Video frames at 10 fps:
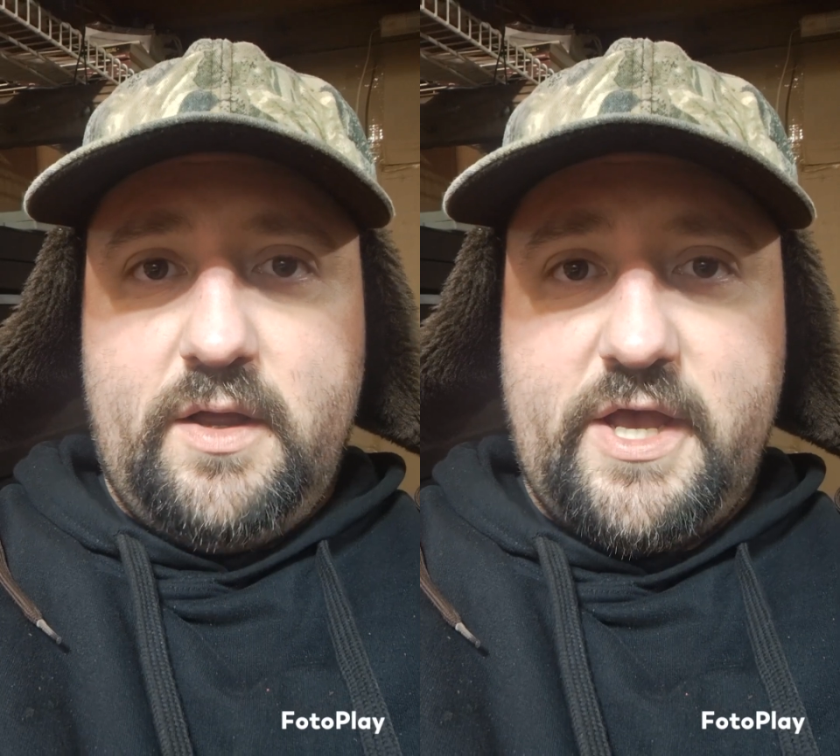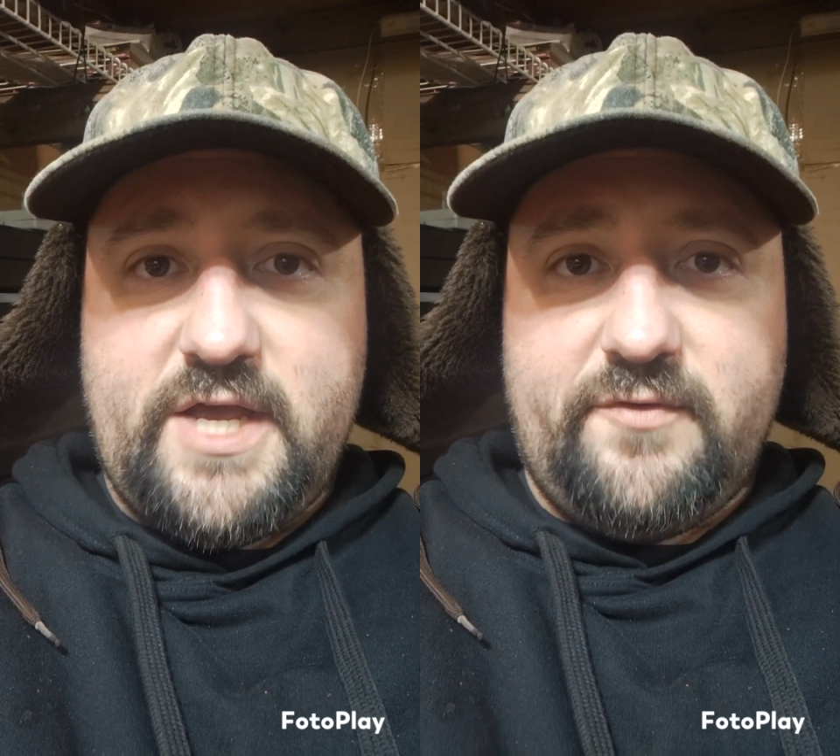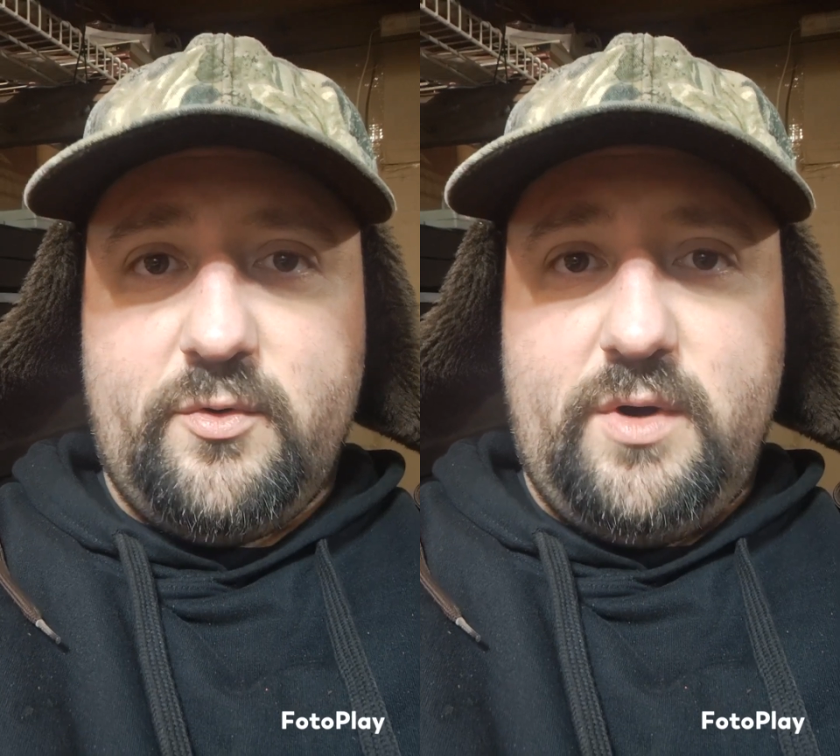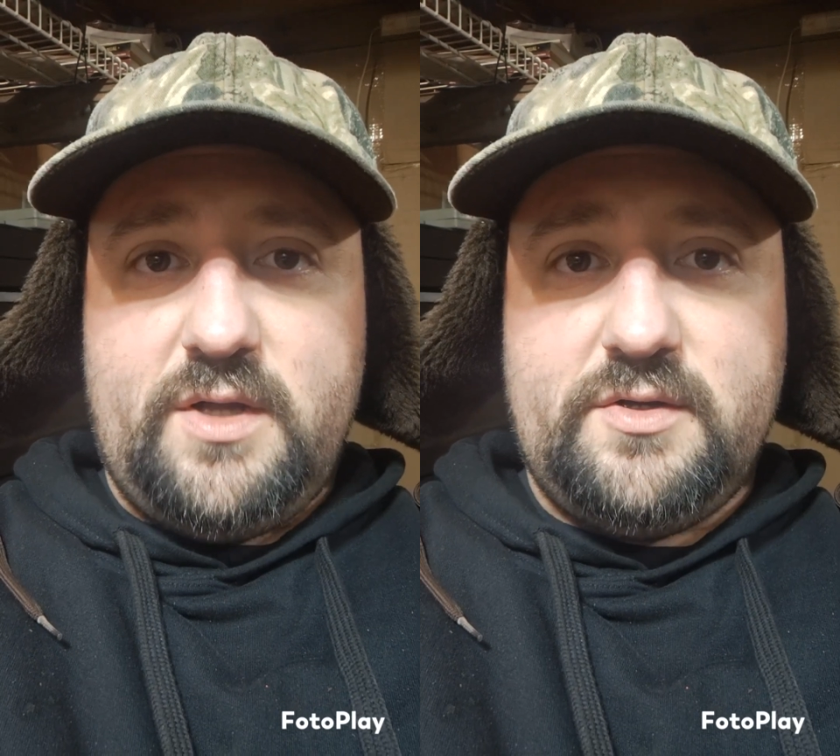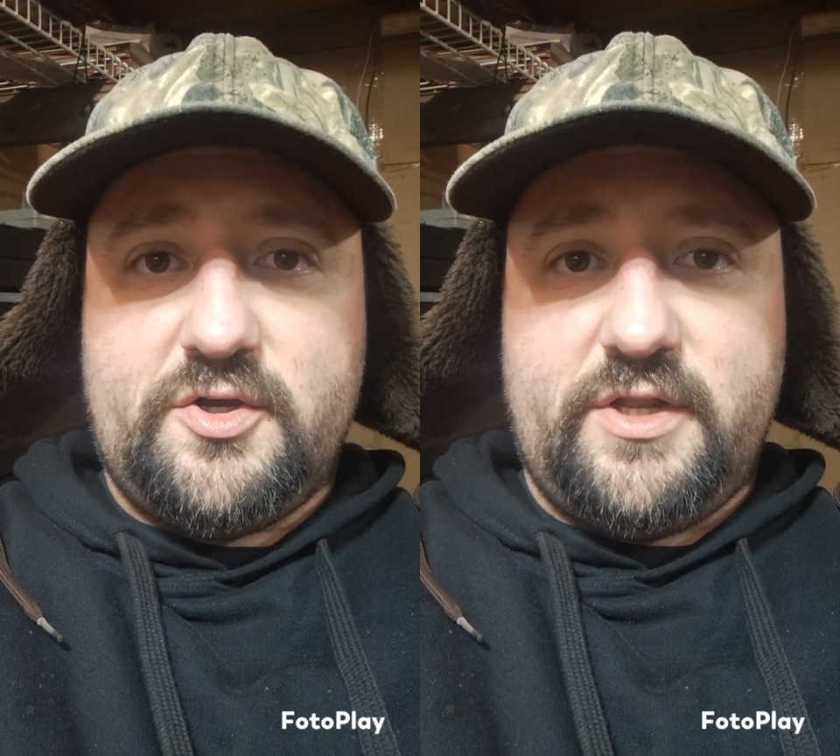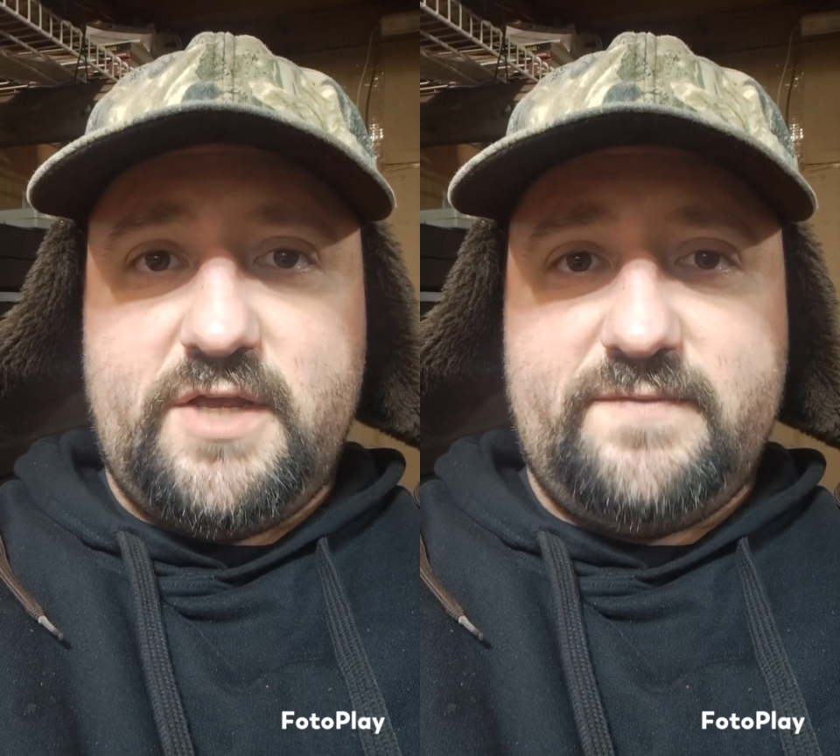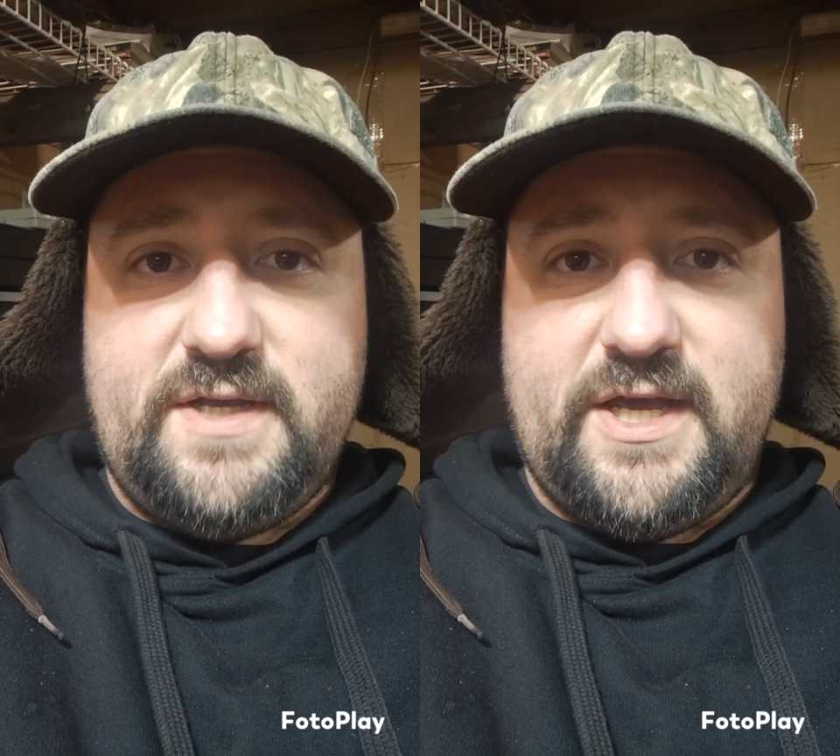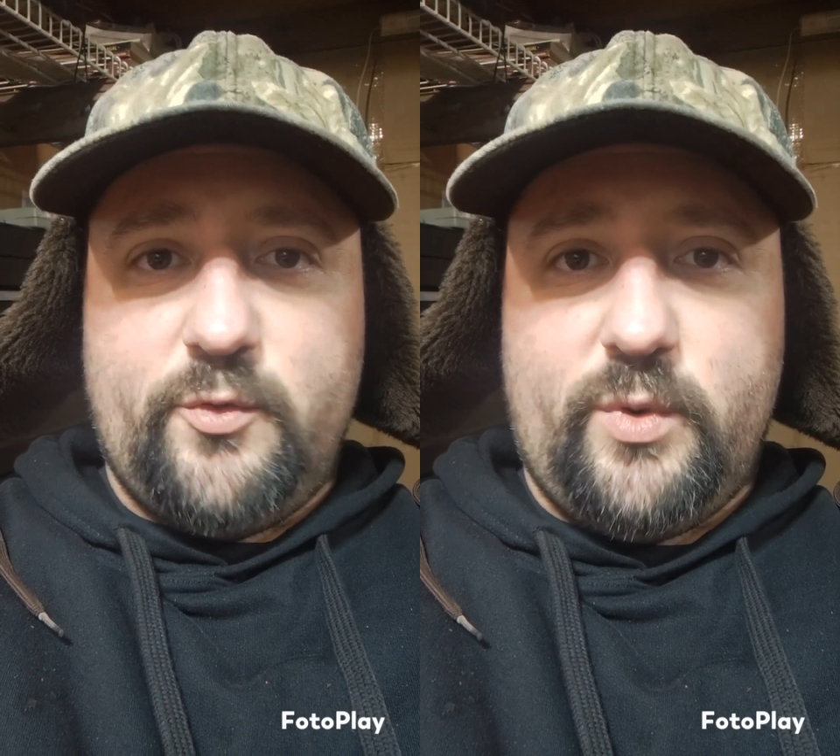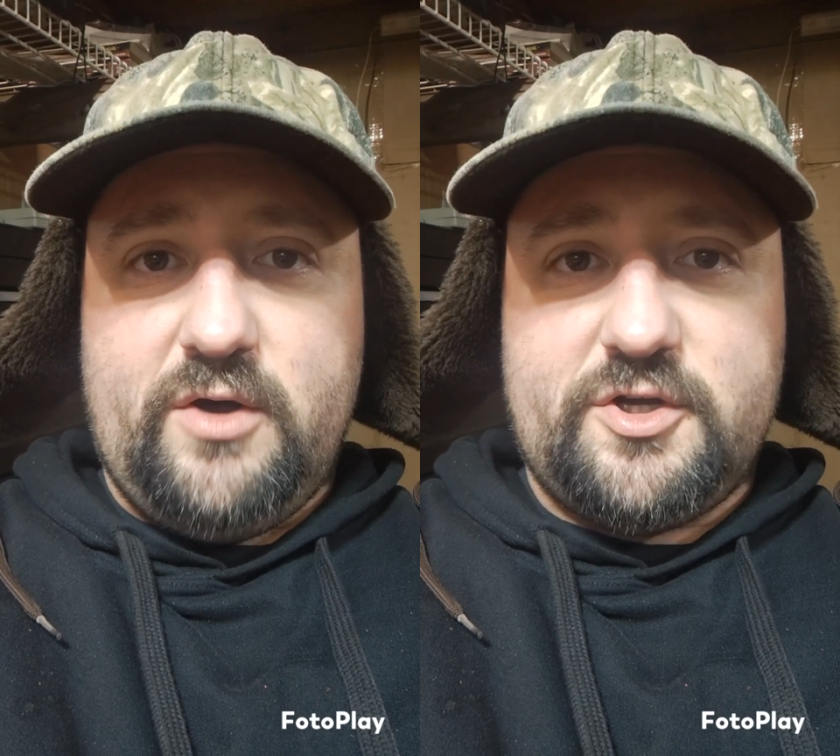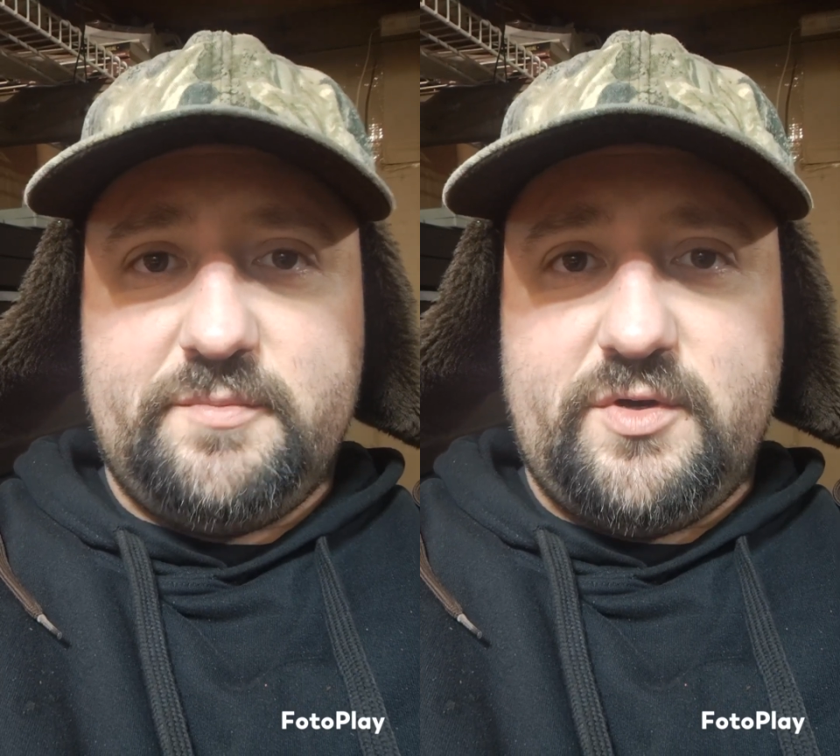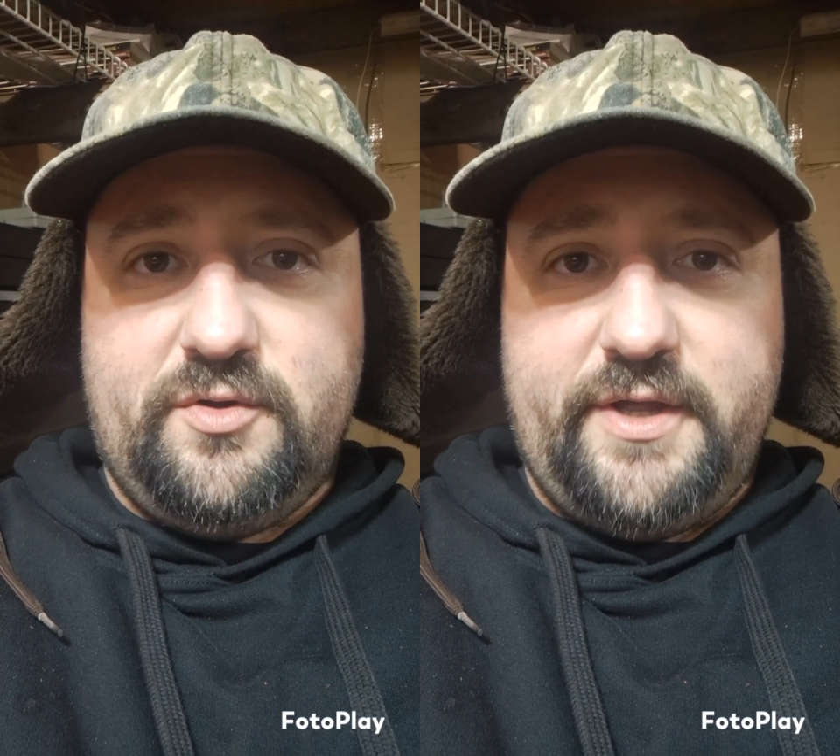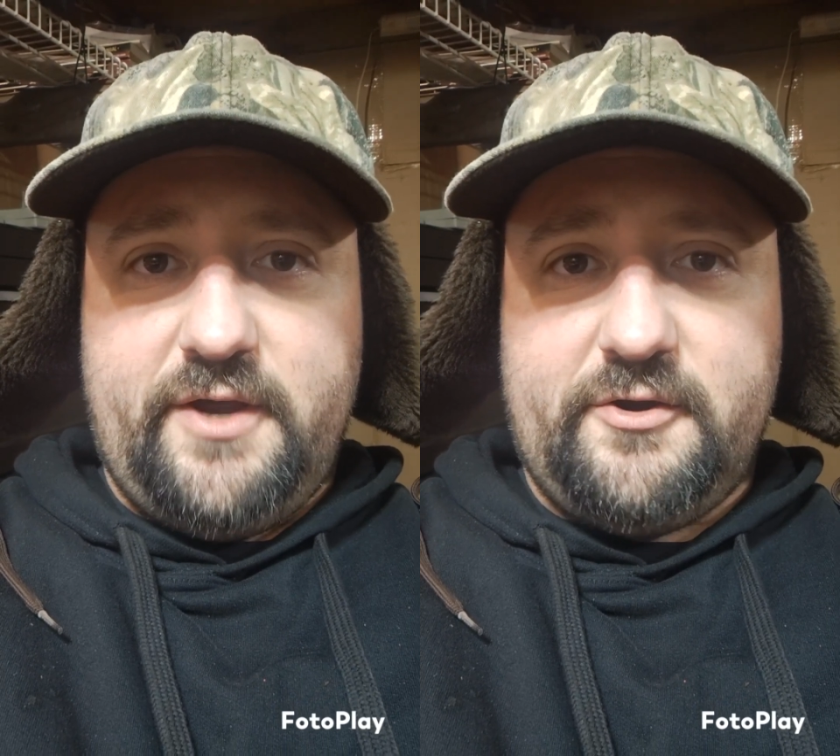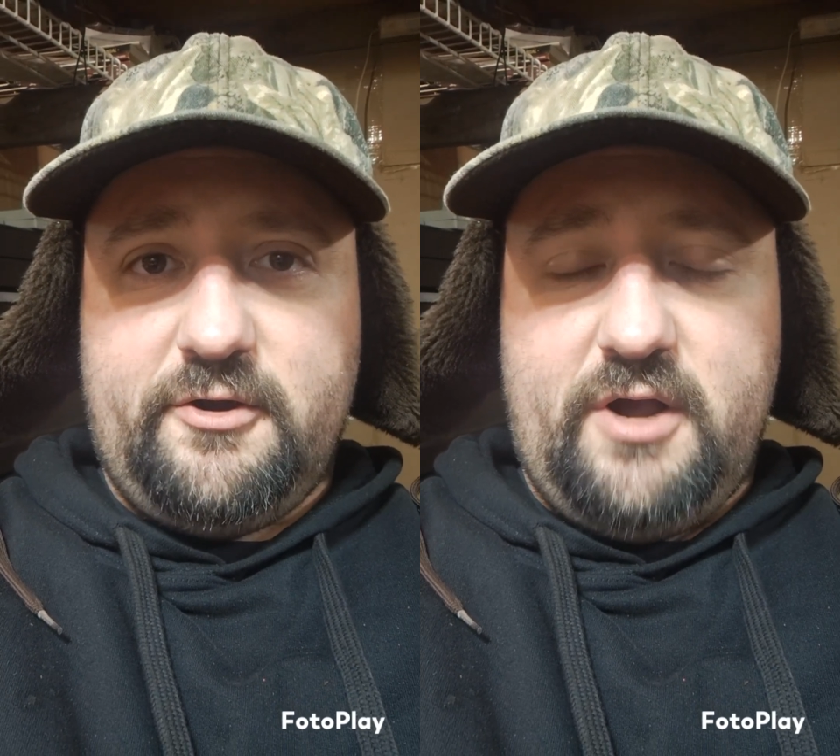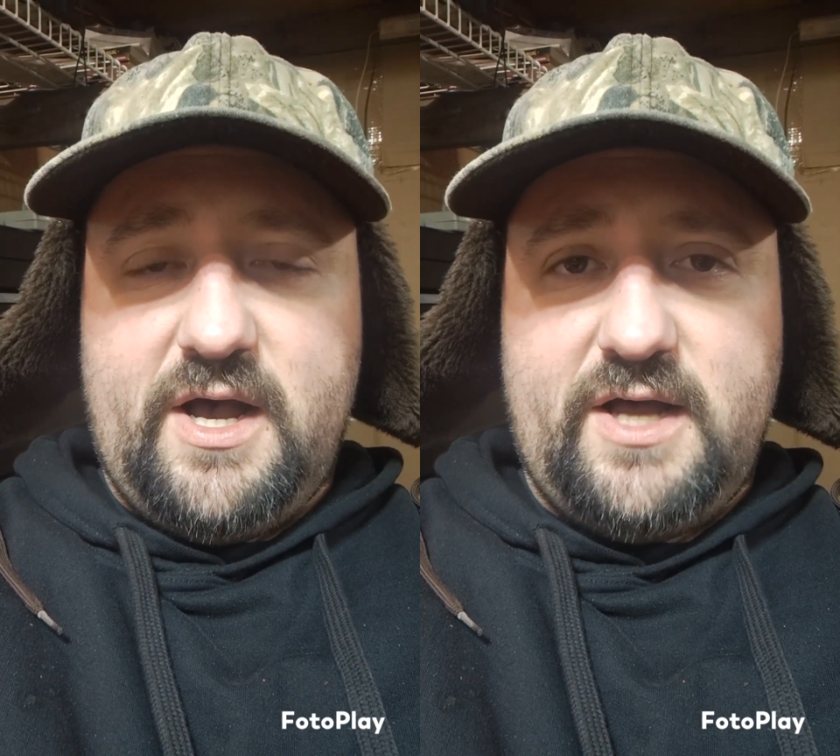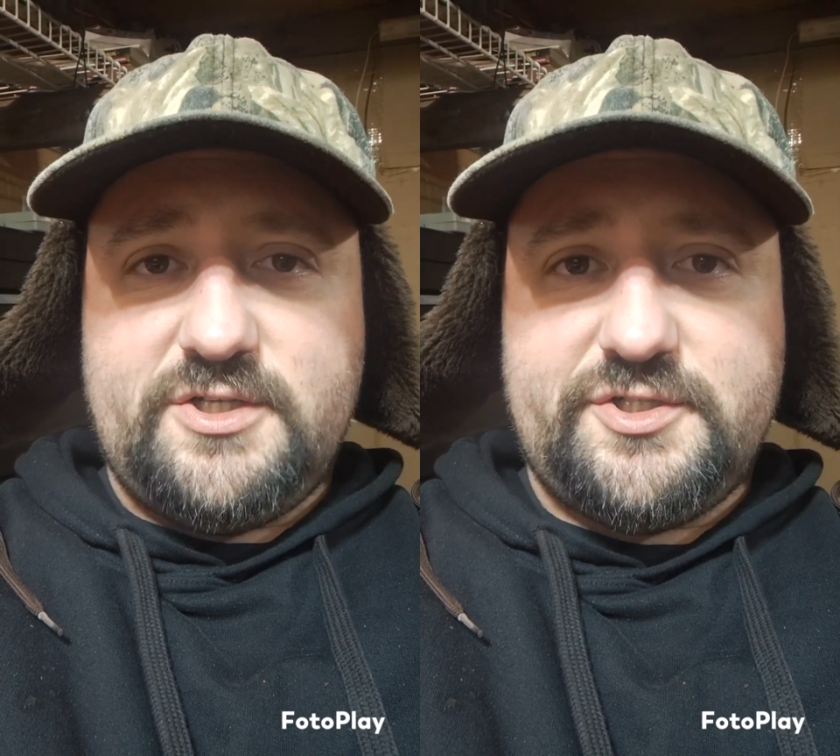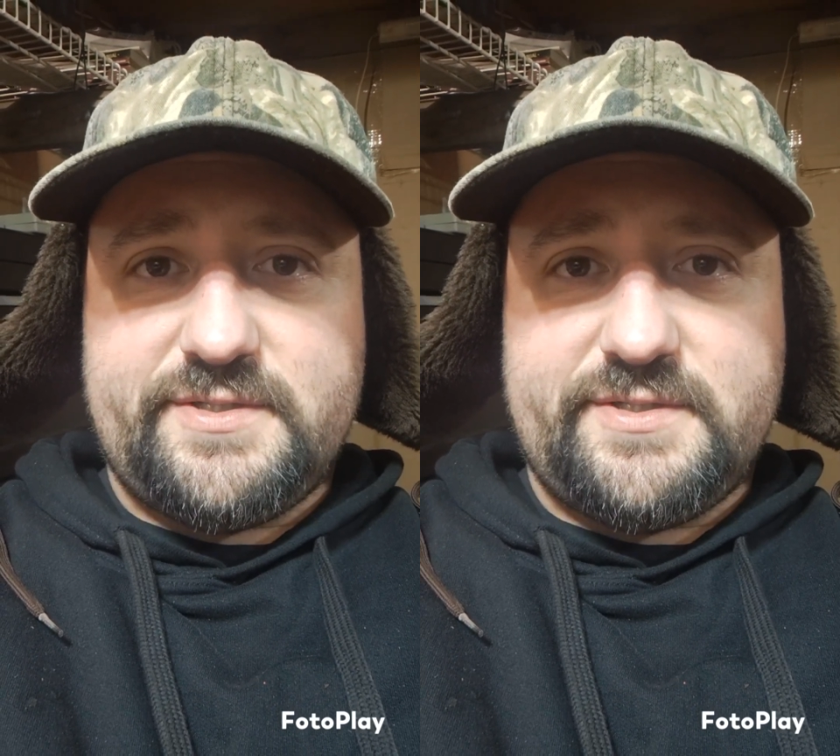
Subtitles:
Hey everyone, good evening and welcome to Old Iron Garage.